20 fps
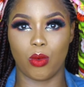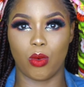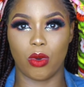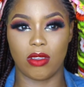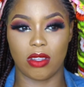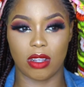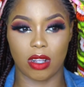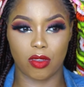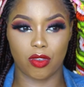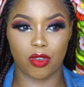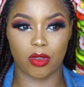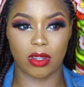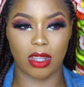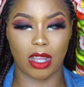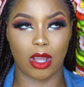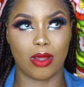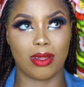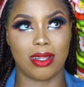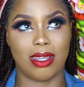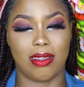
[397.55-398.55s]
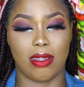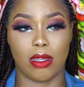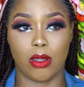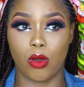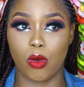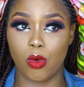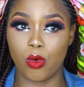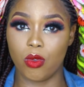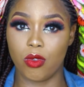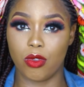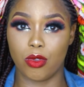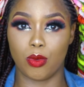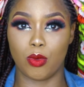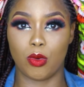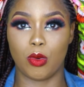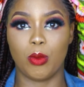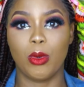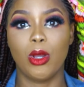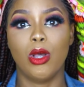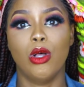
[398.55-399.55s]
water through the outlet and cools the
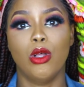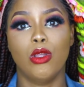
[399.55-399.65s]
room.